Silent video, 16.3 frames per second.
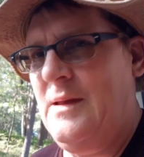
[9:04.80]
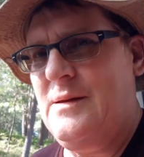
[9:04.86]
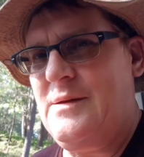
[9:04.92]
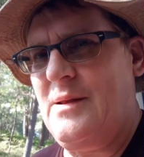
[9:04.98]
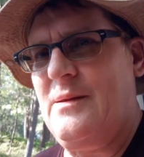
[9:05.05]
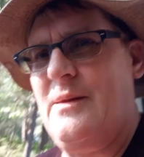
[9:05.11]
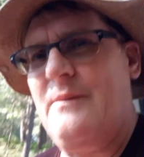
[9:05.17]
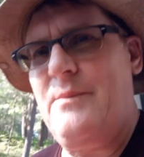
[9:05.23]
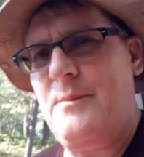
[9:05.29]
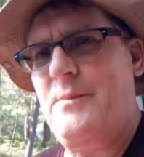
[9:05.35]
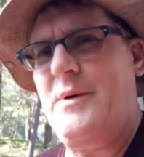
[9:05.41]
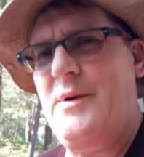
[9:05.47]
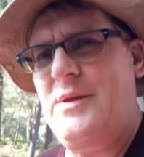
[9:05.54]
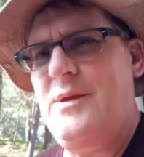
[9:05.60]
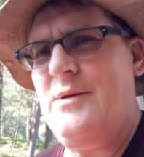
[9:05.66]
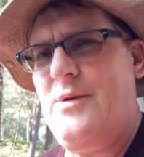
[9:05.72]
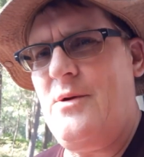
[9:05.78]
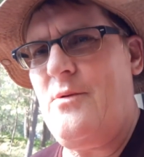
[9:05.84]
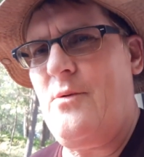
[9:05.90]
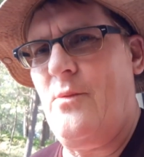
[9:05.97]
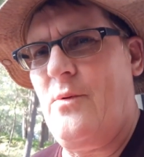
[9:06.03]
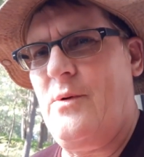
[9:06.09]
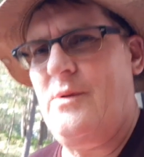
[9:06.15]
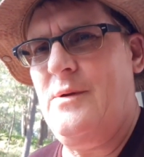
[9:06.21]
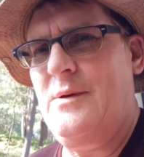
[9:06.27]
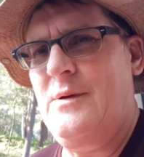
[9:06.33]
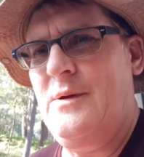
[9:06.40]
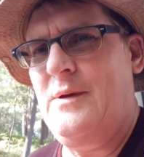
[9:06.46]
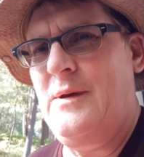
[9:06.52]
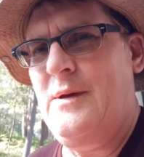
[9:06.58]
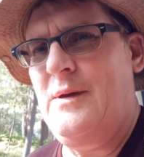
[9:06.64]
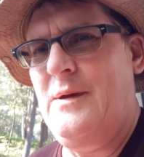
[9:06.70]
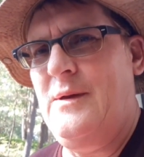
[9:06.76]
Tell everybody you know
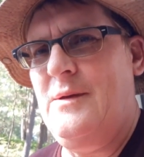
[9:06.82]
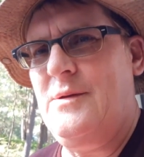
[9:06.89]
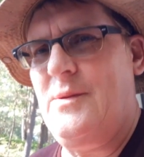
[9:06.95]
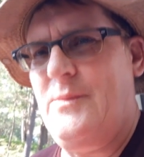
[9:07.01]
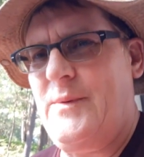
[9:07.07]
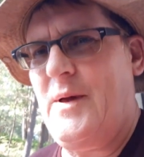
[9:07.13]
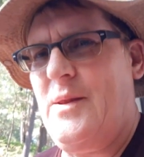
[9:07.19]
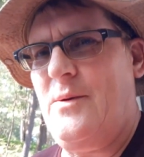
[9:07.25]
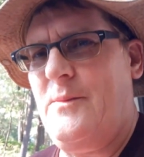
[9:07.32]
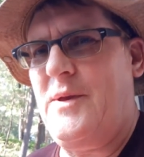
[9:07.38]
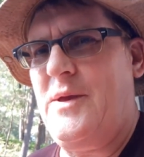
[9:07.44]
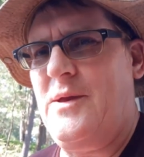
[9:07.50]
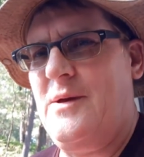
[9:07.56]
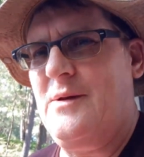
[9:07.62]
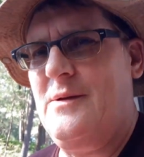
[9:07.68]
to follow me.